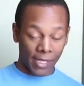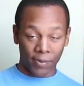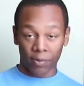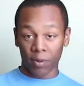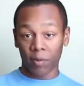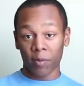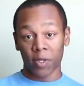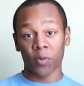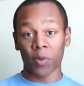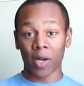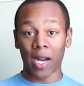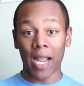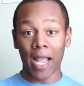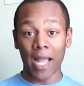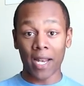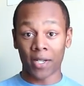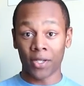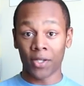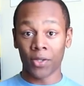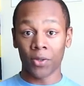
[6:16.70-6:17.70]
that's pretty much what I
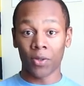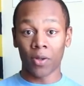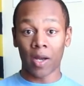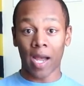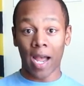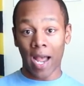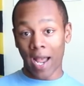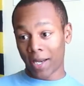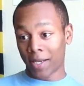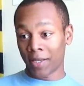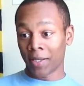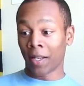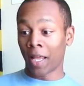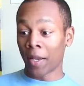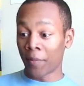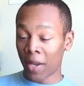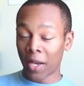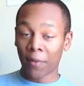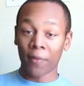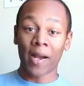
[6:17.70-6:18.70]
had to do. I had to
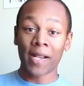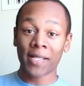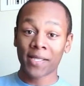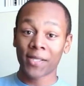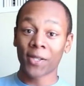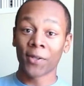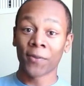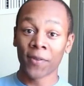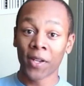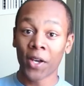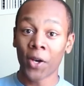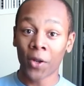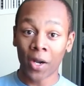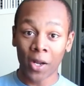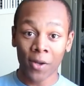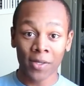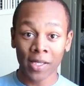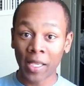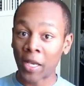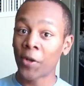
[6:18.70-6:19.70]
like make myself known.
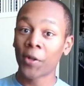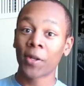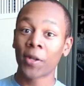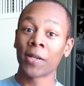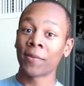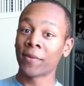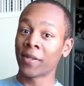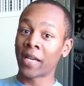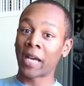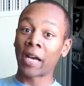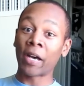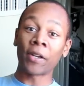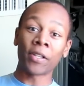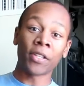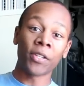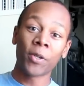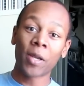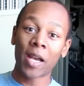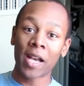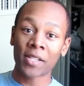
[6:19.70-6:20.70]
I was like, hold up
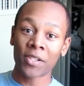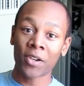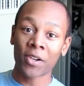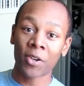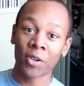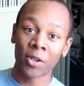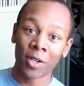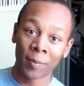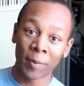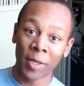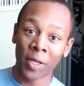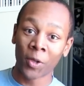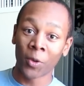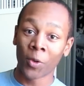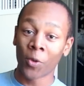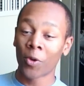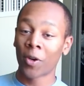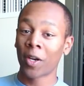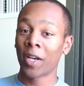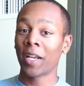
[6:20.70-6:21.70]
now. You guys aren't going to be
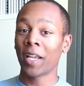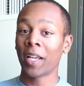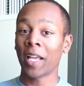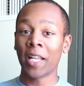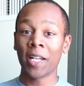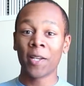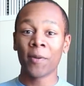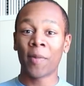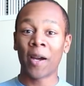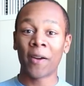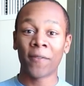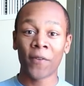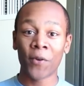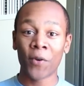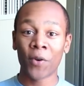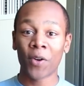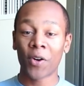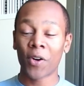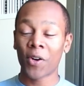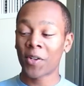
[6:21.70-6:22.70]
ignoring any of my
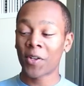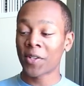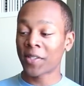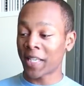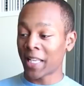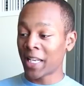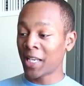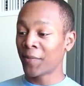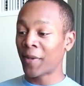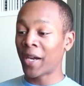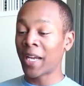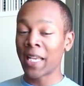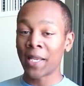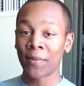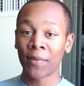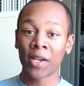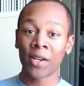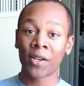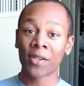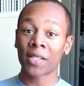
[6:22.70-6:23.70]
phone calls, any of my
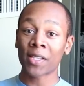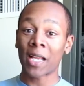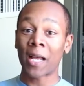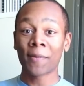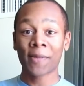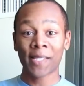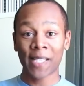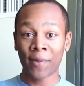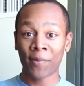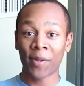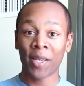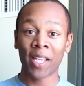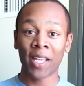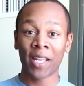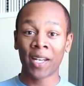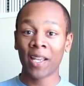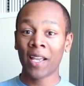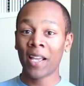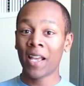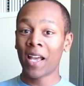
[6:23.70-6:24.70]
emails. I'm stepping
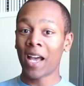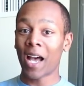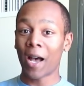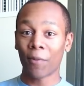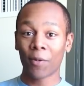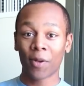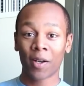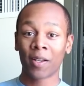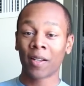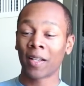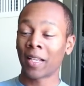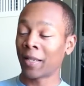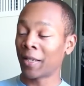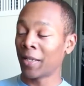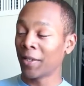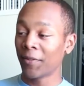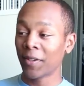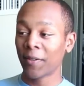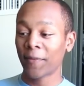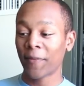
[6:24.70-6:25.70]
in. I'm going to,
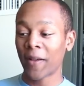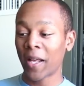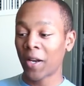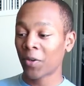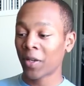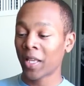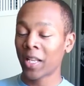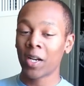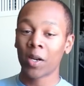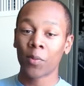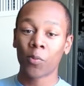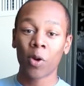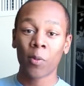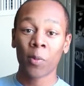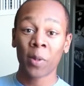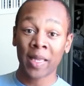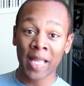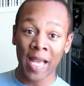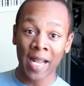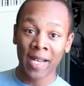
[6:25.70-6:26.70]
even if I don't get an
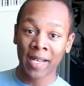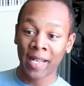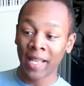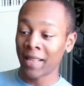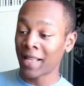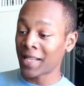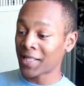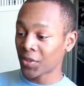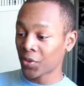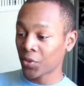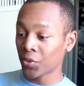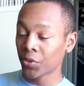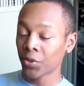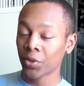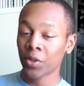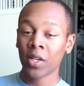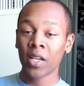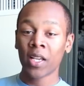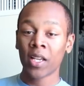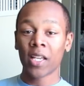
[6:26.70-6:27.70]
appointment that day, that's
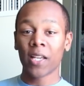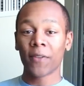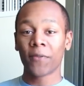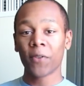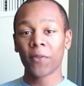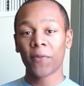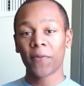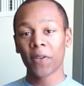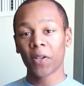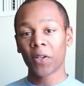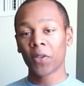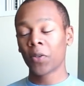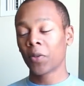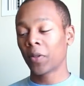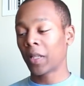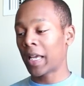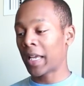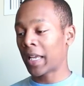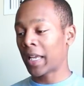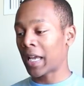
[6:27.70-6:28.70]
cool. If you
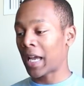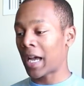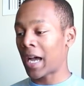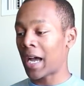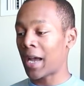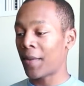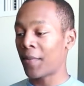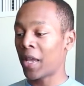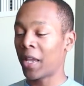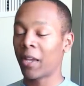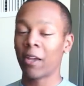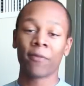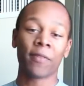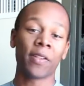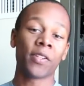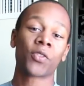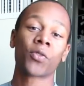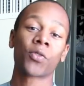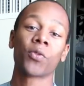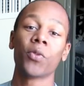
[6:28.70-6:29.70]
feel like I may have
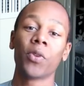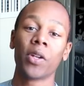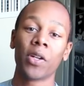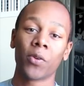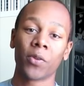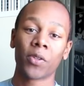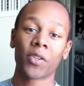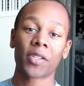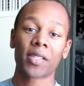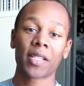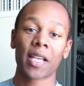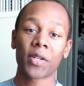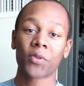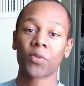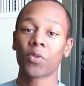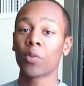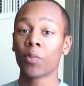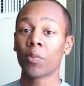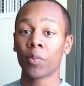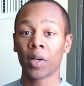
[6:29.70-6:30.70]
intruded on your
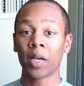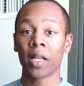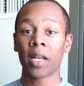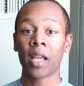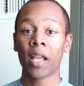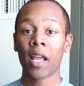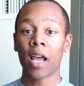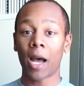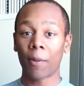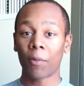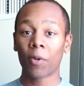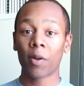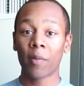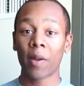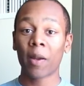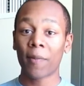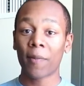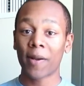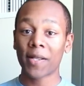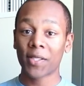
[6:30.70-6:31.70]
schedule, but I'm going to
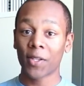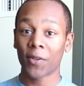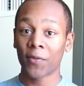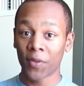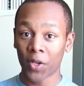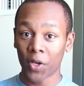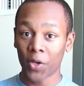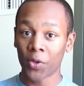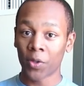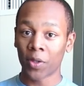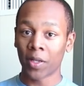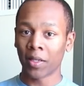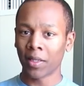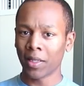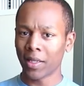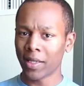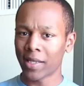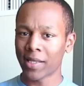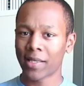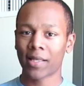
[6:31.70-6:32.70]
make myself known
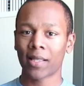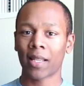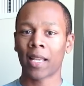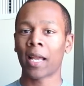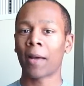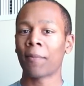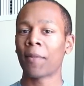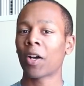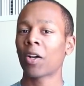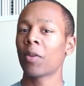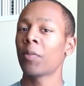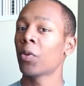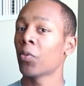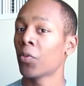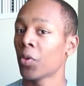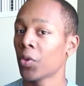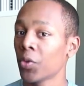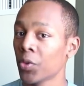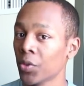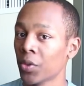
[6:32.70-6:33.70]
at least. Like, I'm not going to be
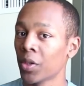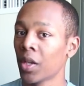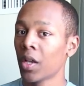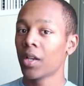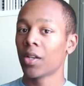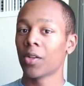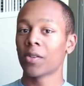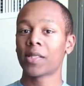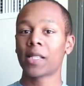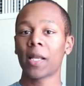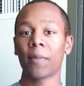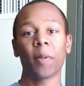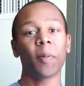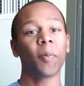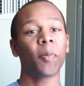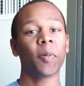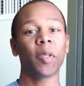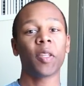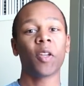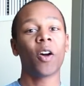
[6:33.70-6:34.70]
rude. Don't step
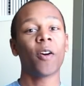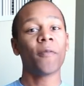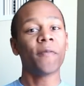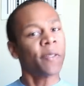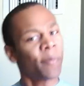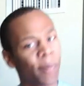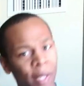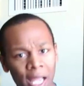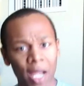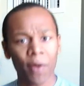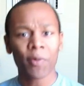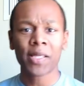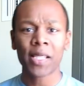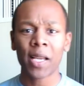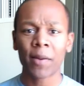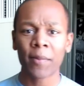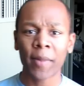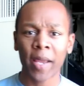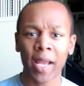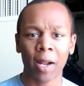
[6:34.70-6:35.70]
up in their office and be like, hey, what's
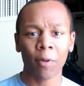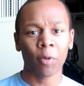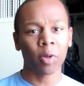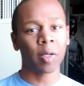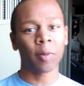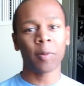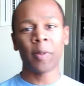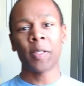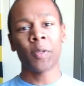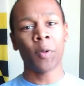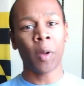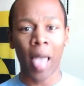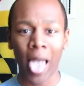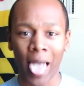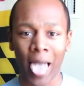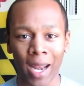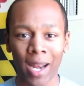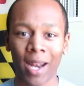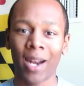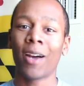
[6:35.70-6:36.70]
up, man? I want to go
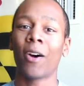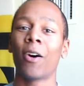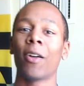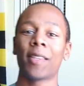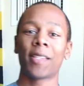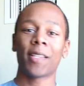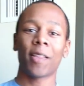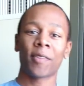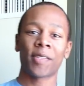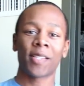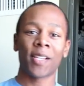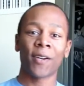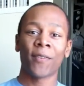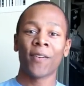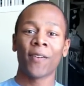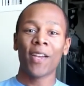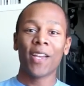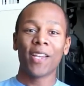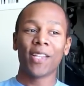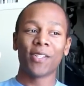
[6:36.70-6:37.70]
to all this other
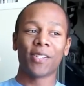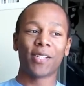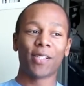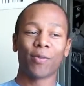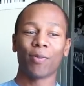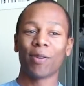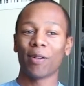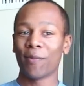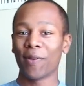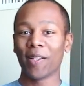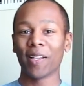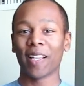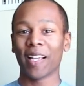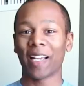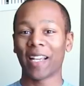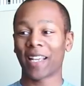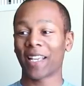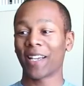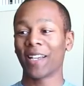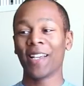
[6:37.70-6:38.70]
stuff. You just want to be
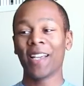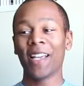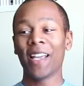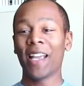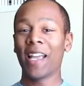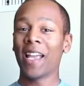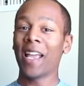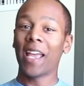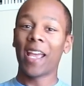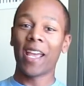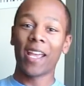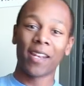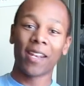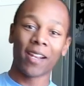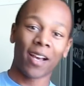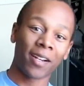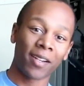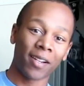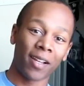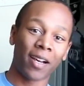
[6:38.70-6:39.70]
like, hey,
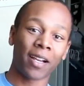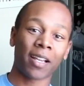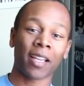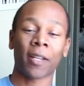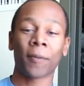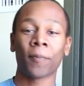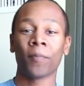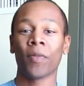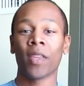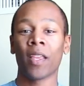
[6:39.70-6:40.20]
knock, knock.